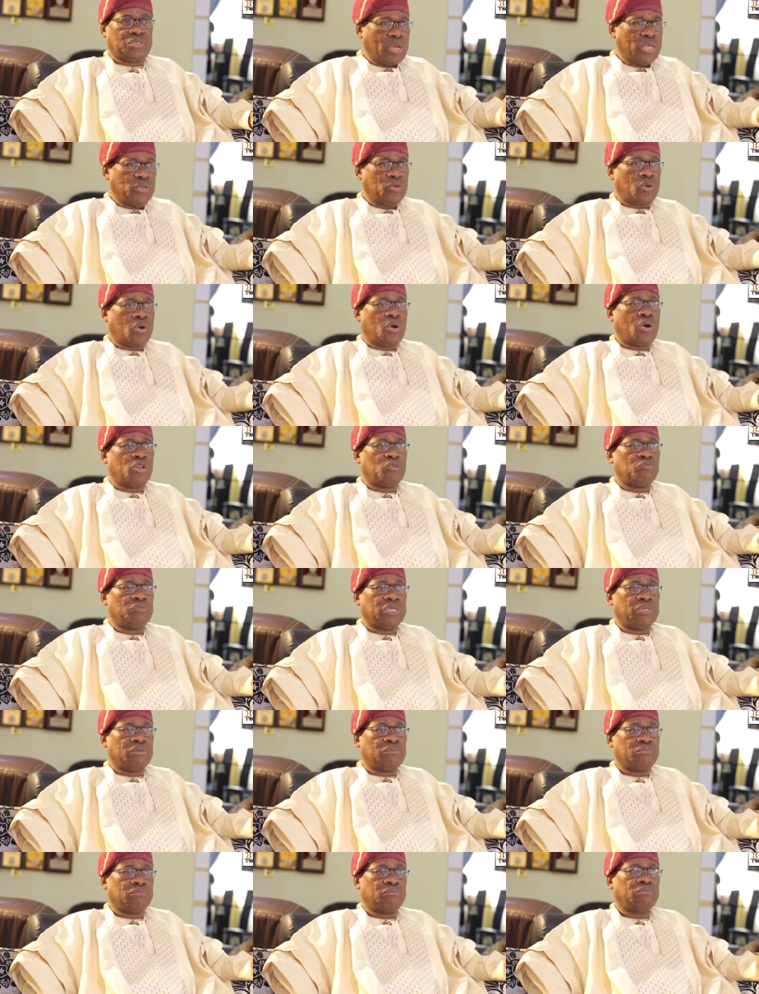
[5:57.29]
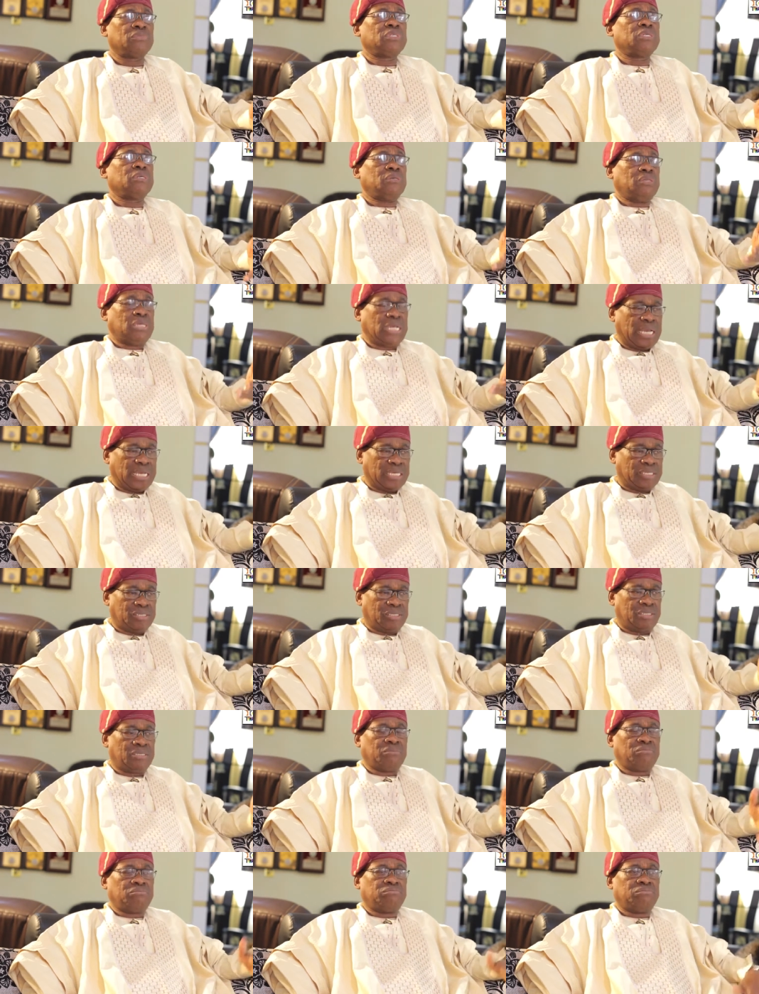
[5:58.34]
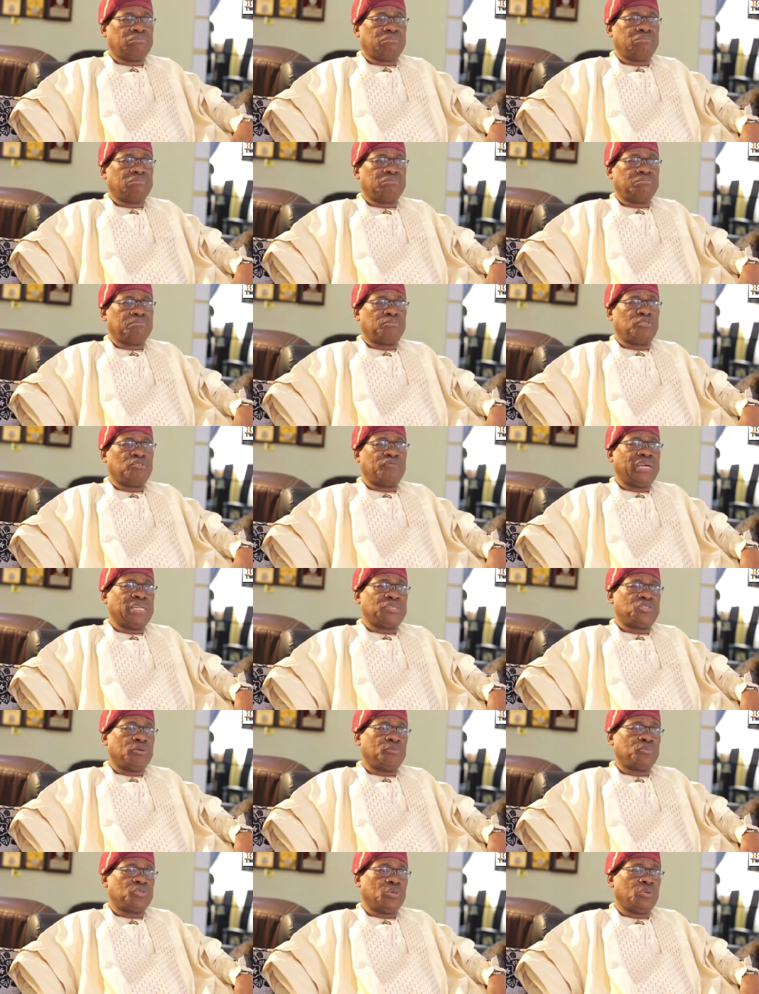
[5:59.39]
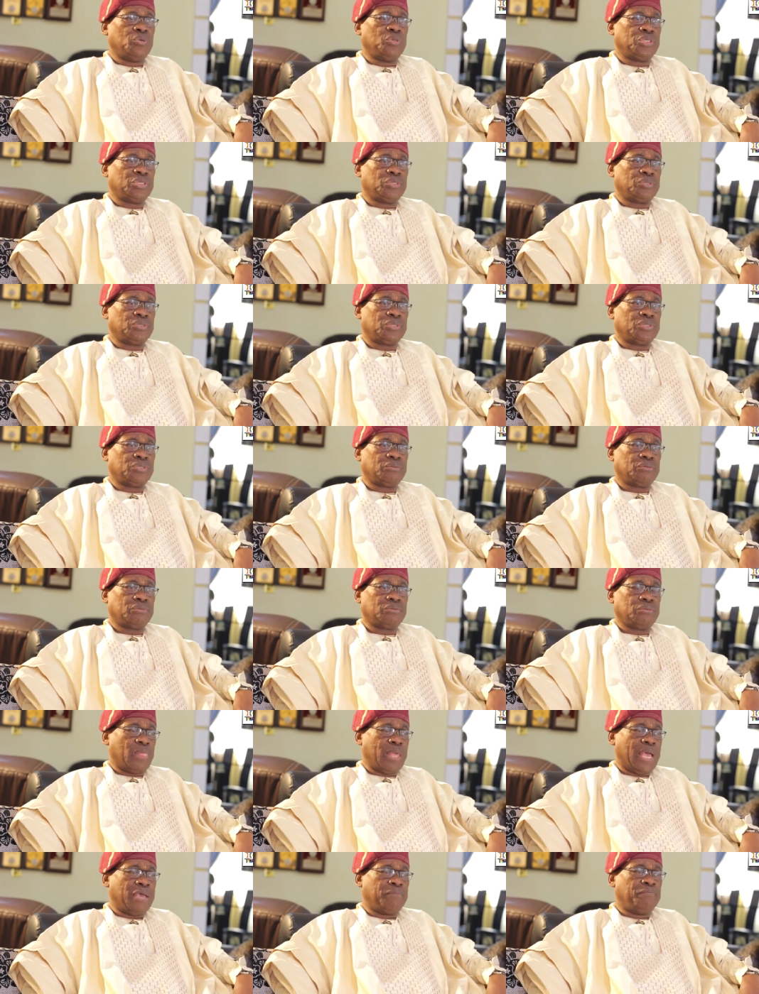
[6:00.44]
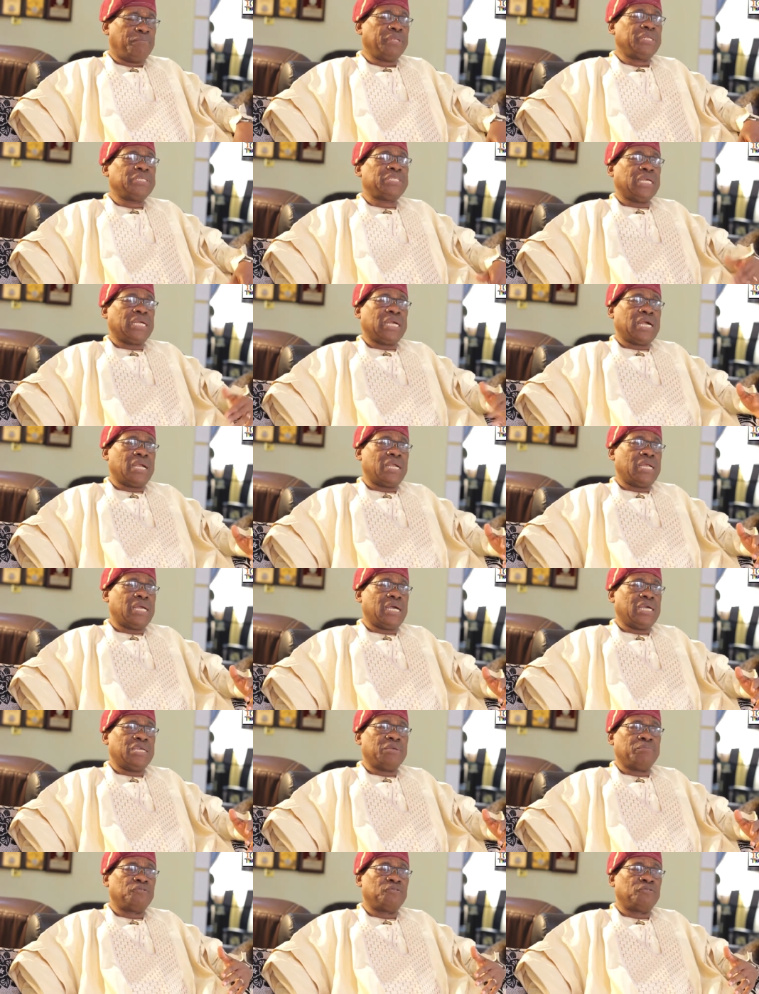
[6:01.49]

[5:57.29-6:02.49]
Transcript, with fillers: When you call me, I still provide some solutions. I built a career in